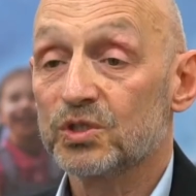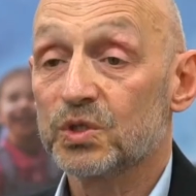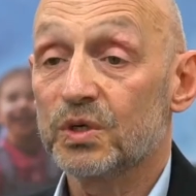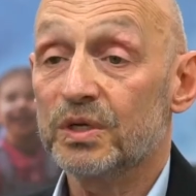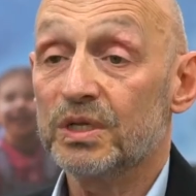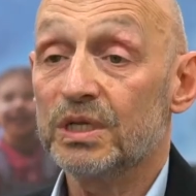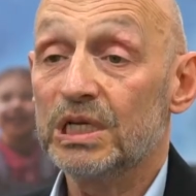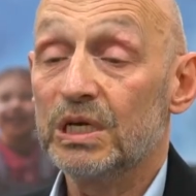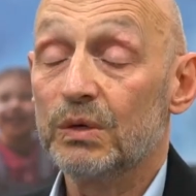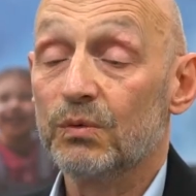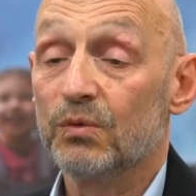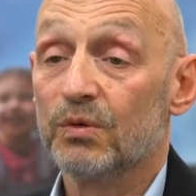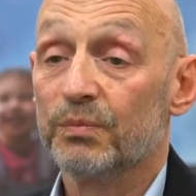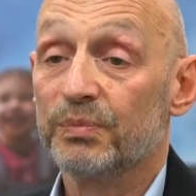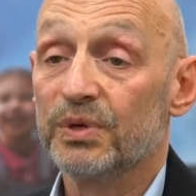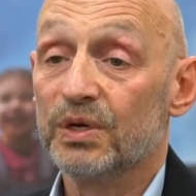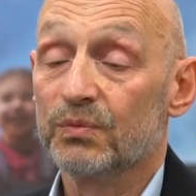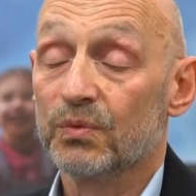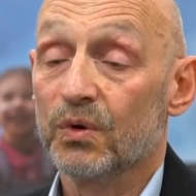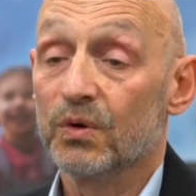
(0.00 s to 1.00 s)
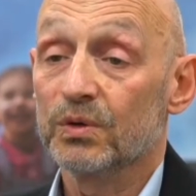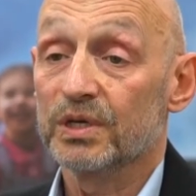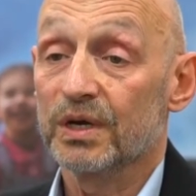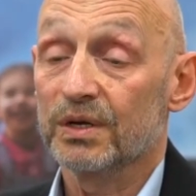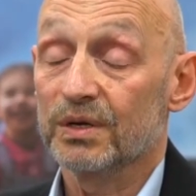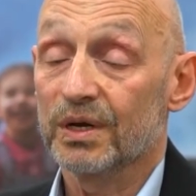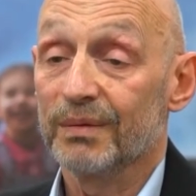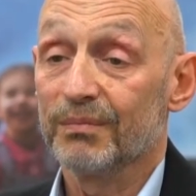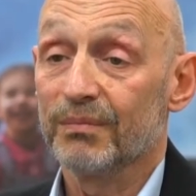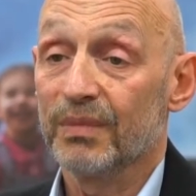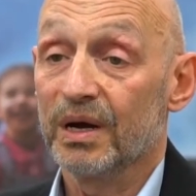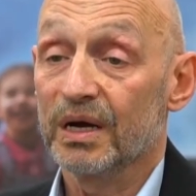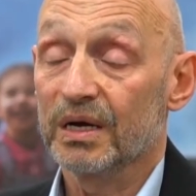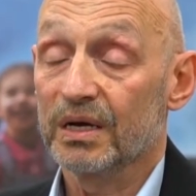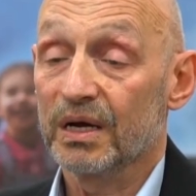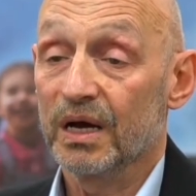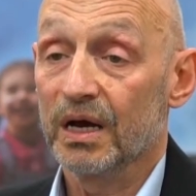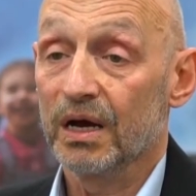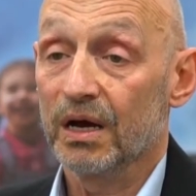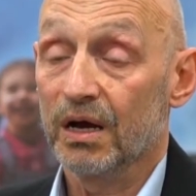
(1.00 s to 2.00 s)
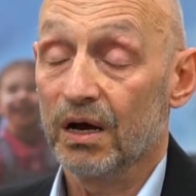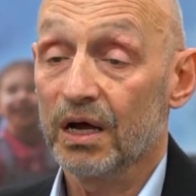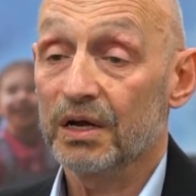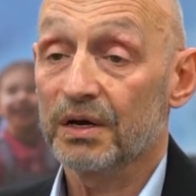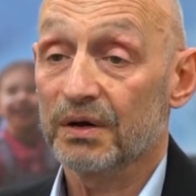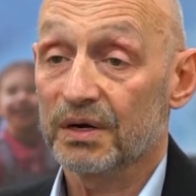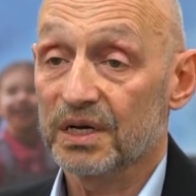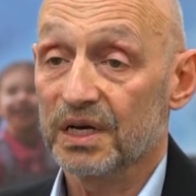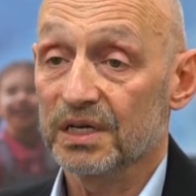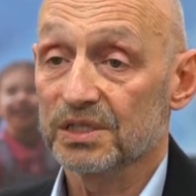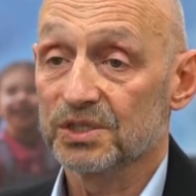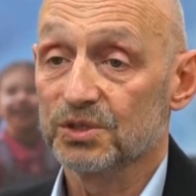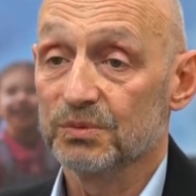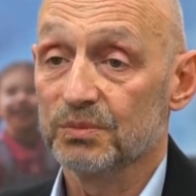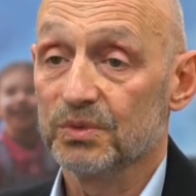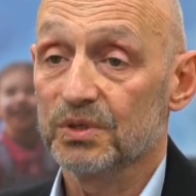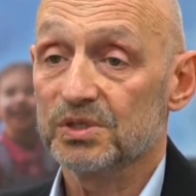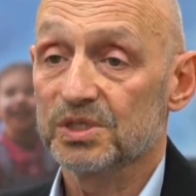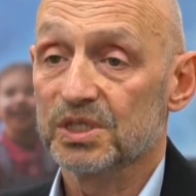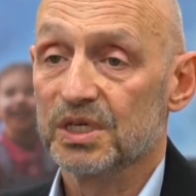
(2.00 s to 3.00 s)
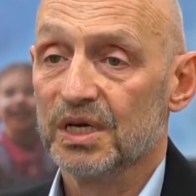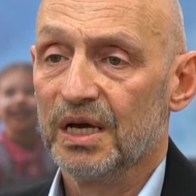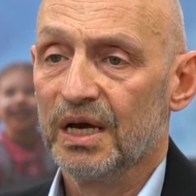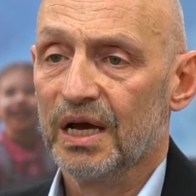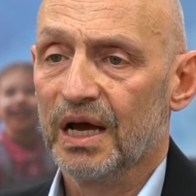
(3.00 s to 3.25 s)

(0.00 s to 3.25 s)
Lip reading: certainly it will be rolled out among all our customers.